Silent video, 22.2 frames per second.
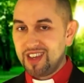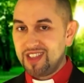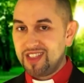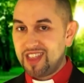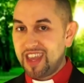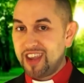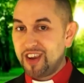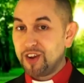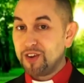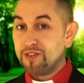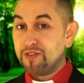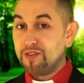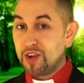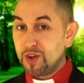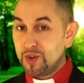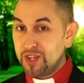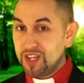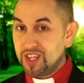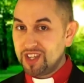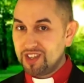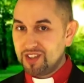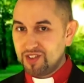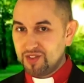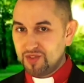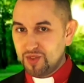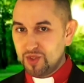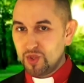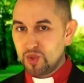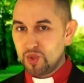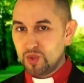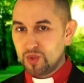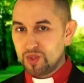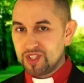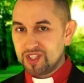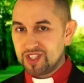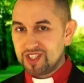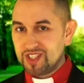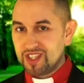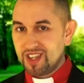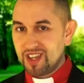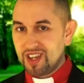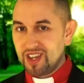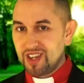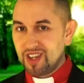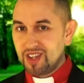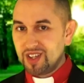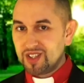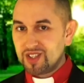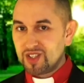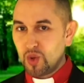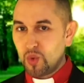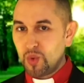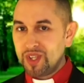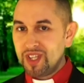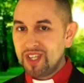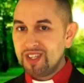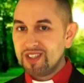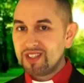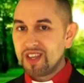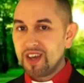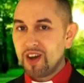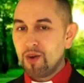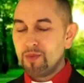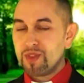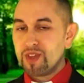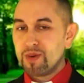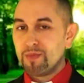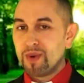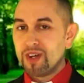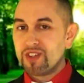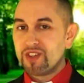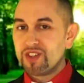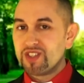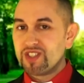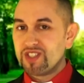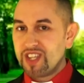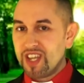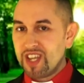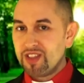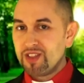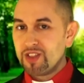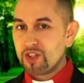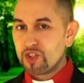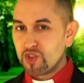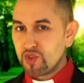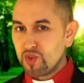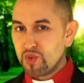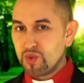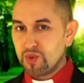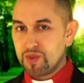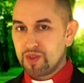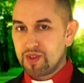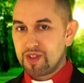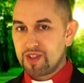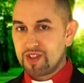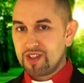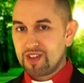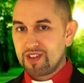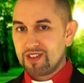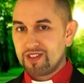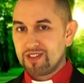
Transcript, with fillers: They are very confused, so we need to help them understand the truth.